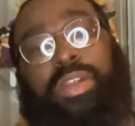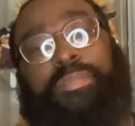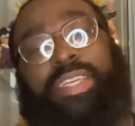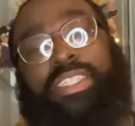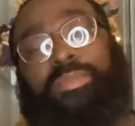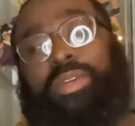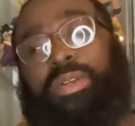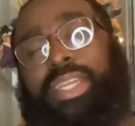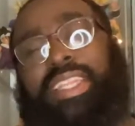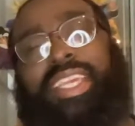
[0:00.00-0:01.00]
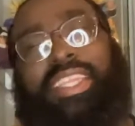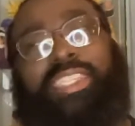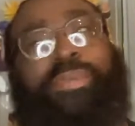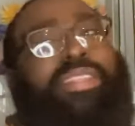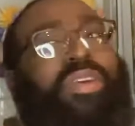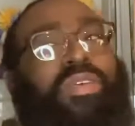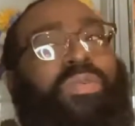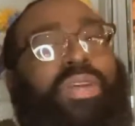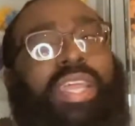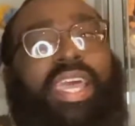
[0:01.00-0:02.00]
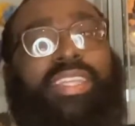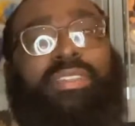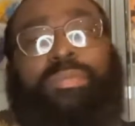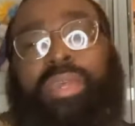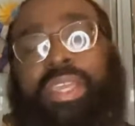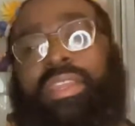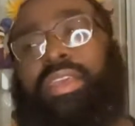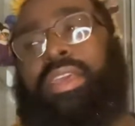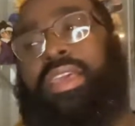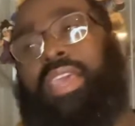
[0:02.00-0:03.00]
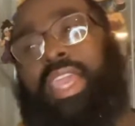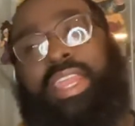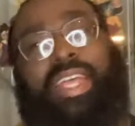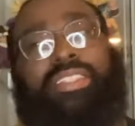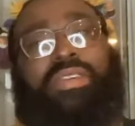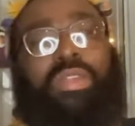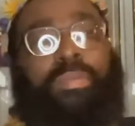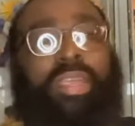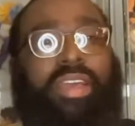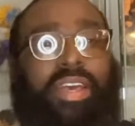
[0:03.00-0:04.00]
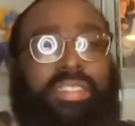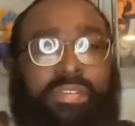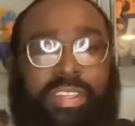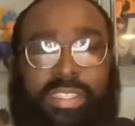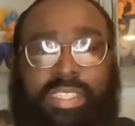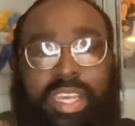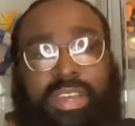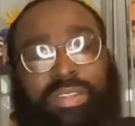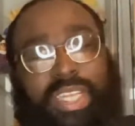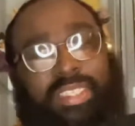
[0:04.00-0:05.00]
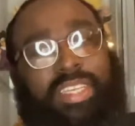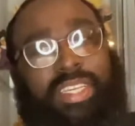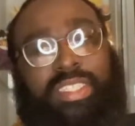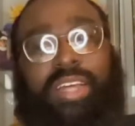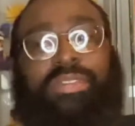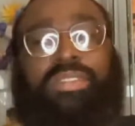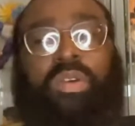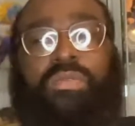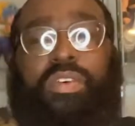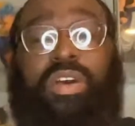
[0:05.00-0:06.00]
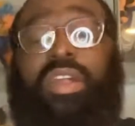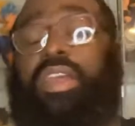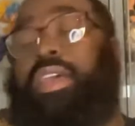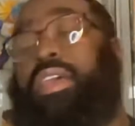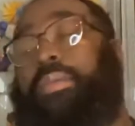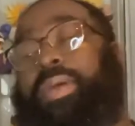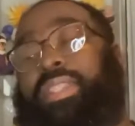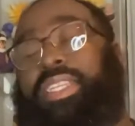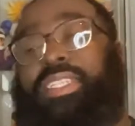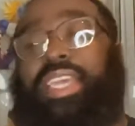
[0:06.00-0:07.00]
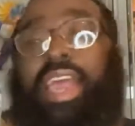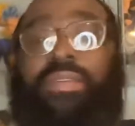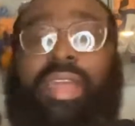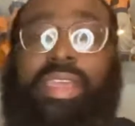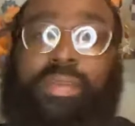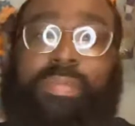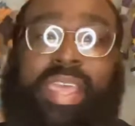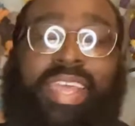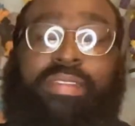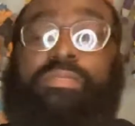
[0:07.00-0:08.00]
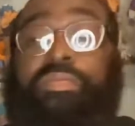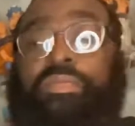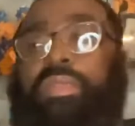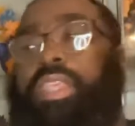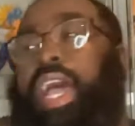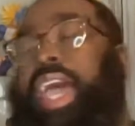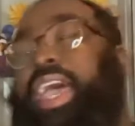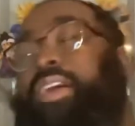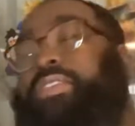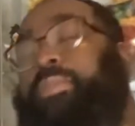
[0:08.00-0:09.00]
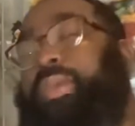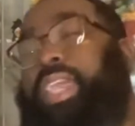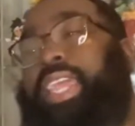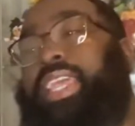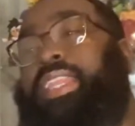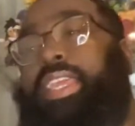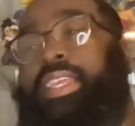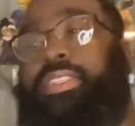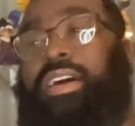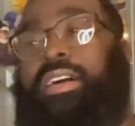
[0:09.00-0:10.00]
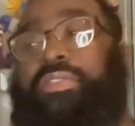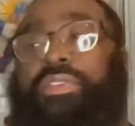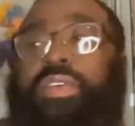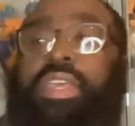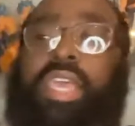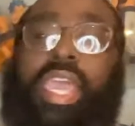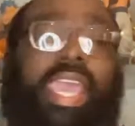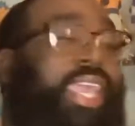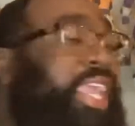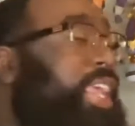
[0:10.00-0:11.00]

Mission Broly. I think that's about the only one that has him beat. And that's solely because of his tail that sticks out so far. But this guy right here, man, I have him in a D-Top, and he